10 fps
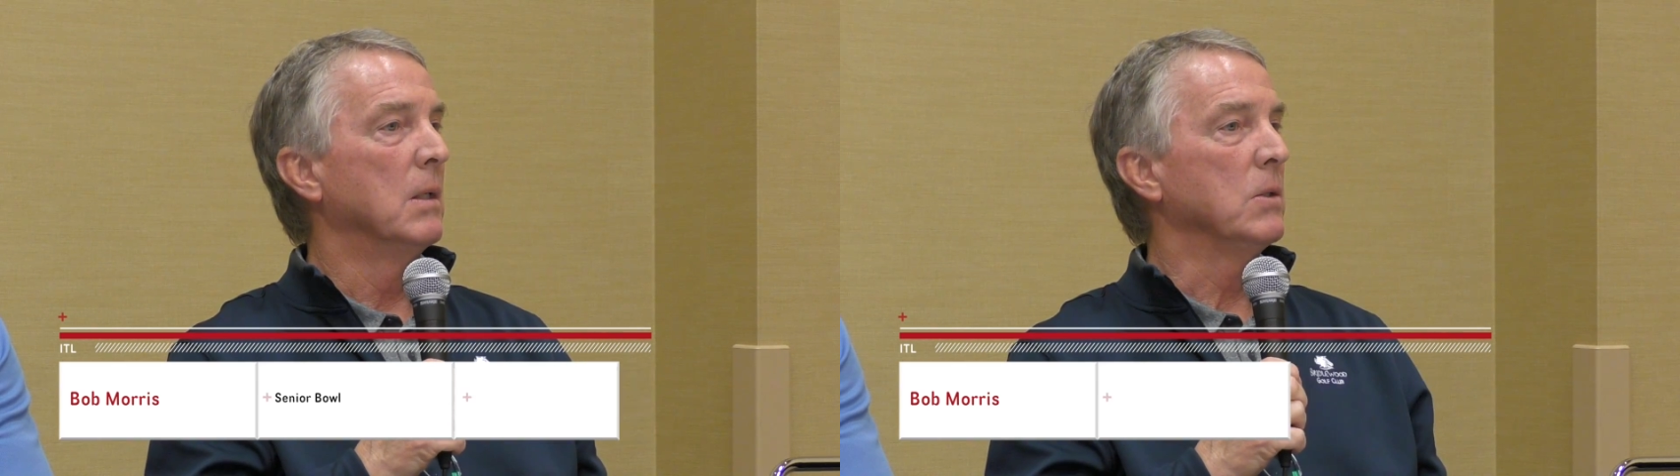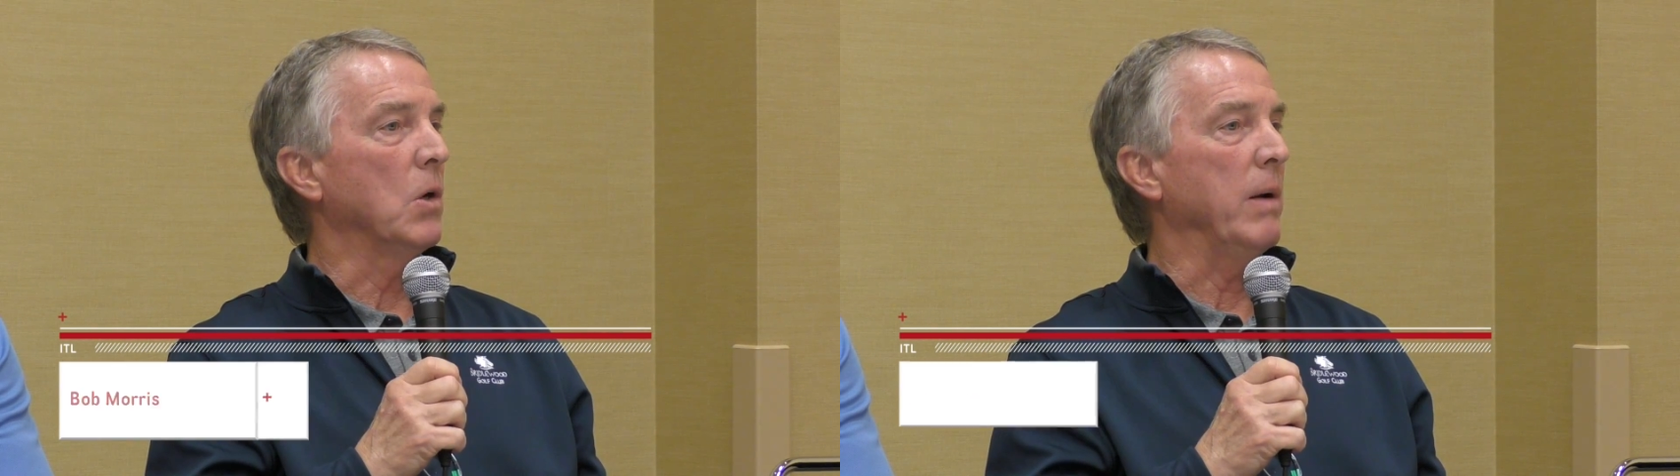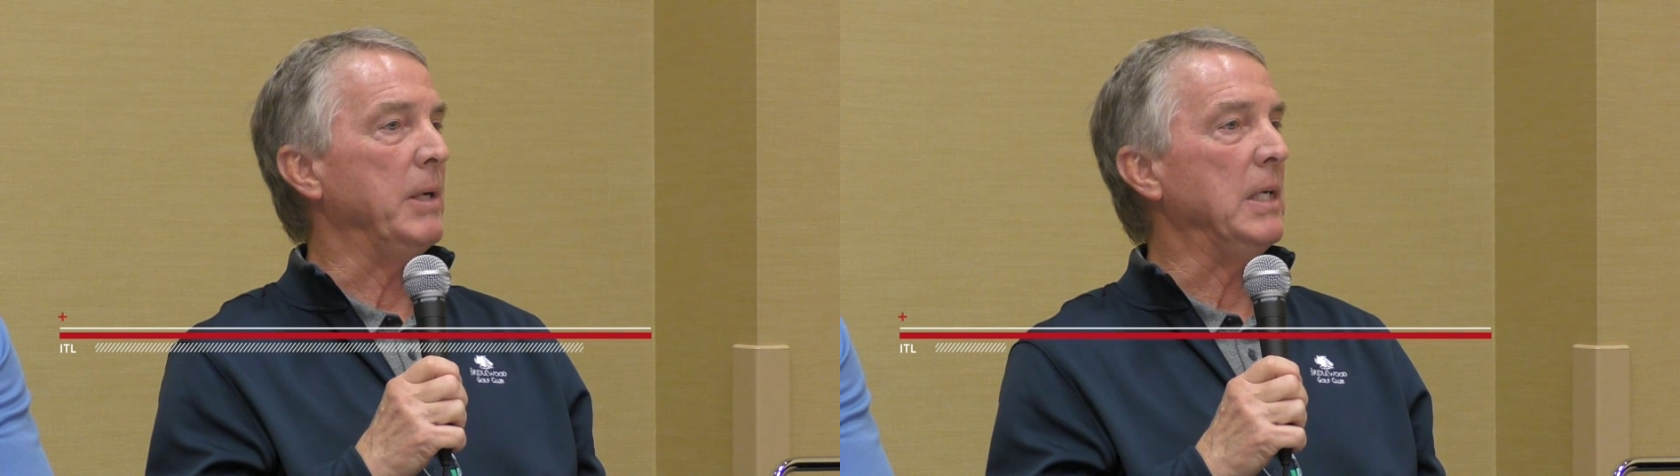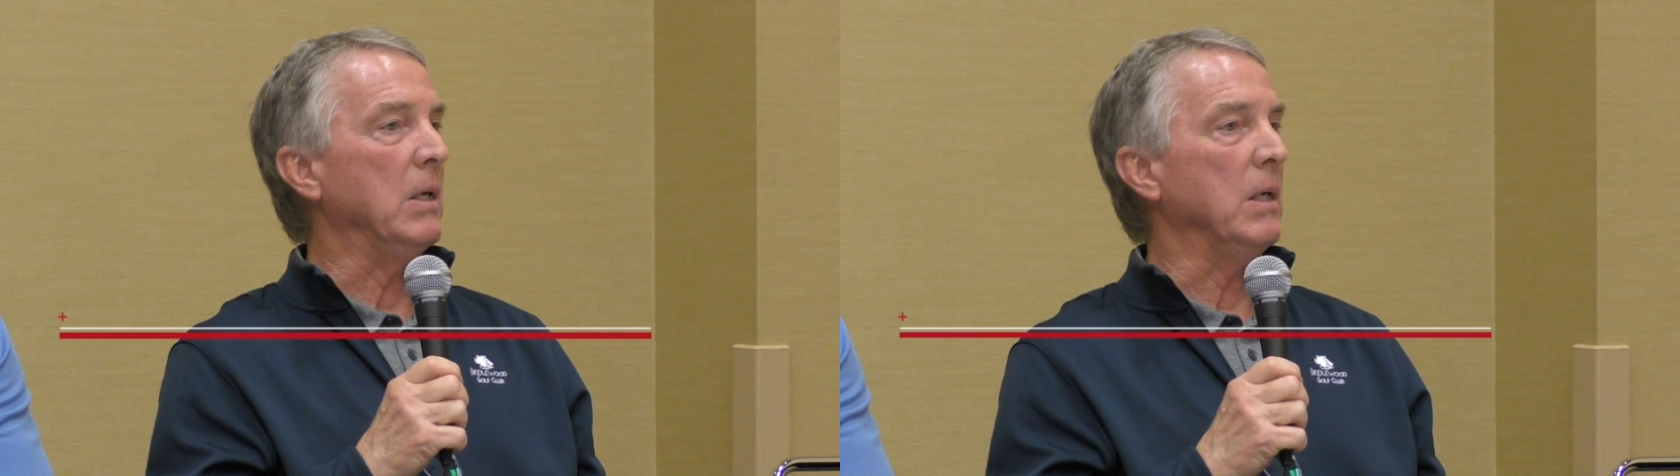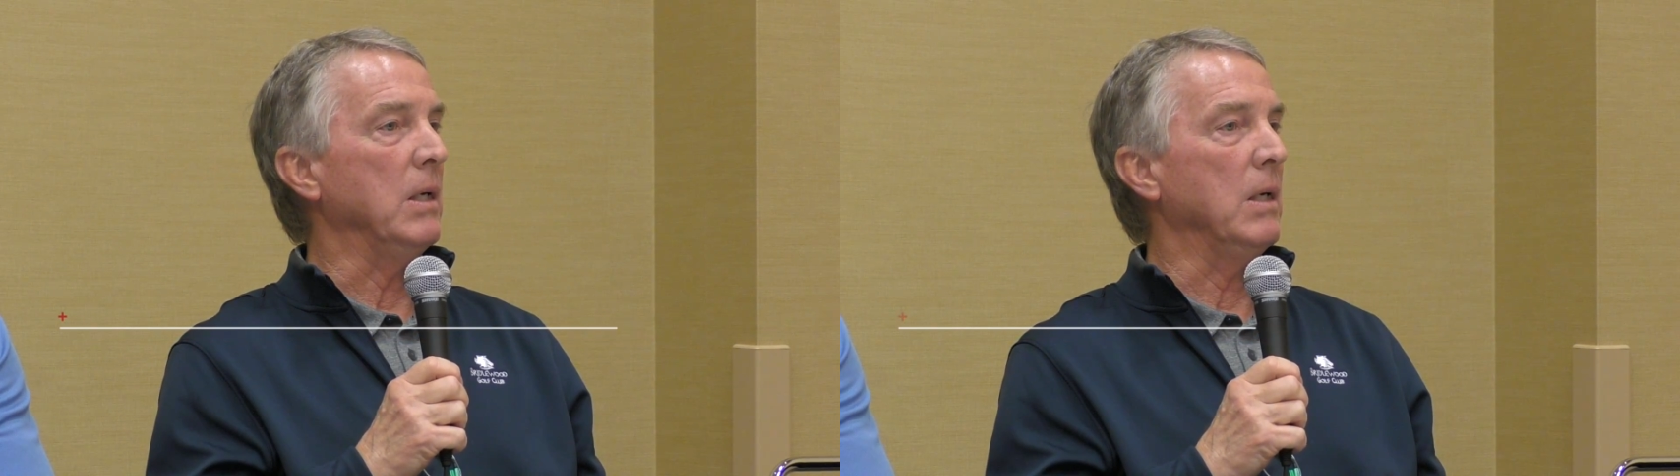So I mean,
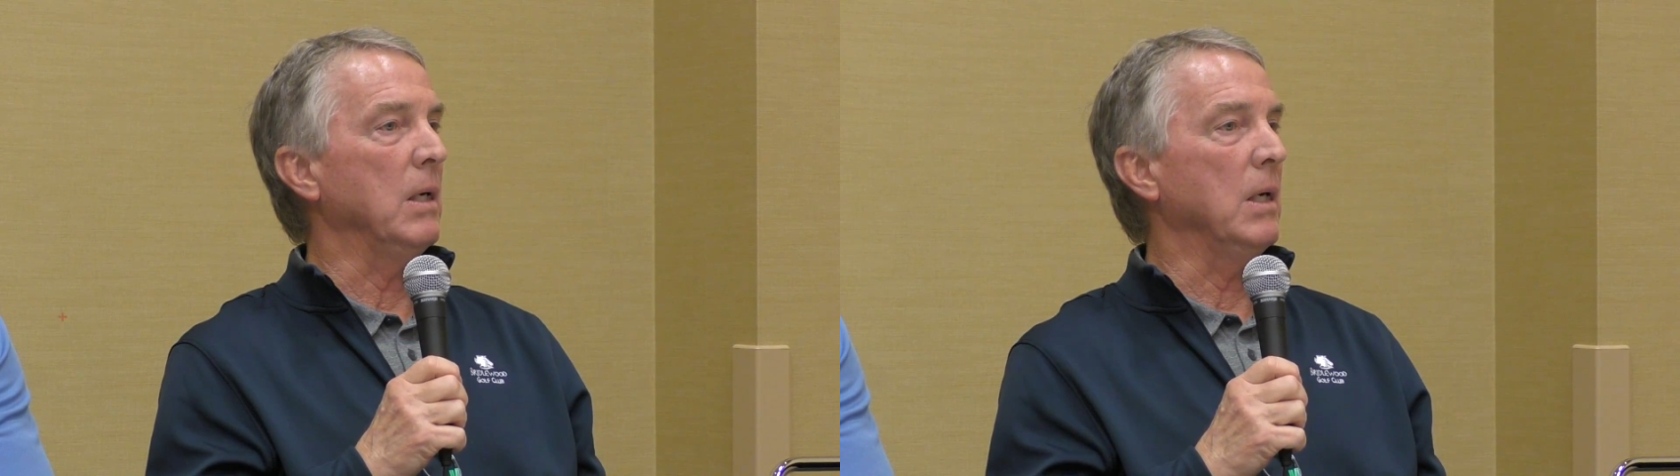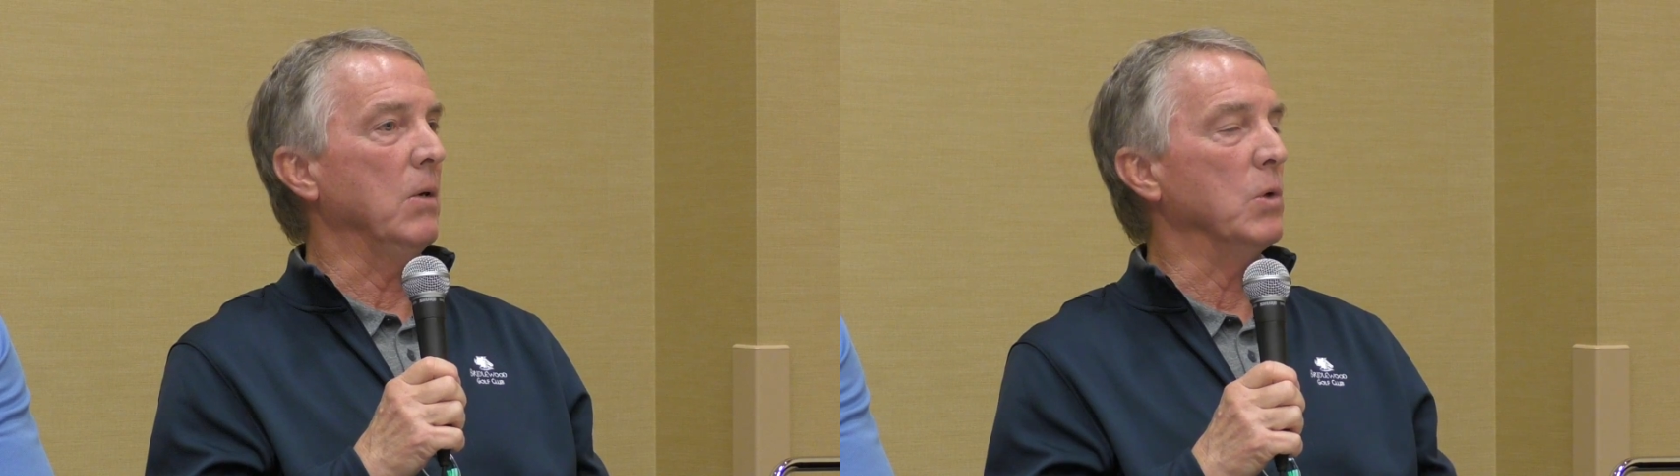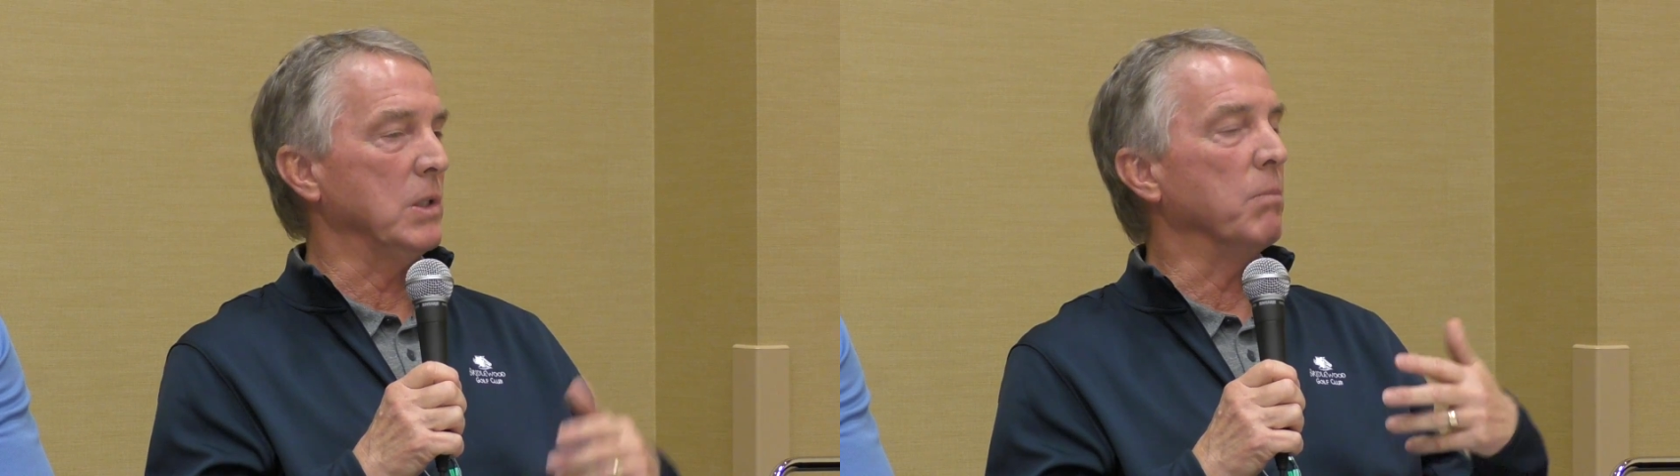it, it was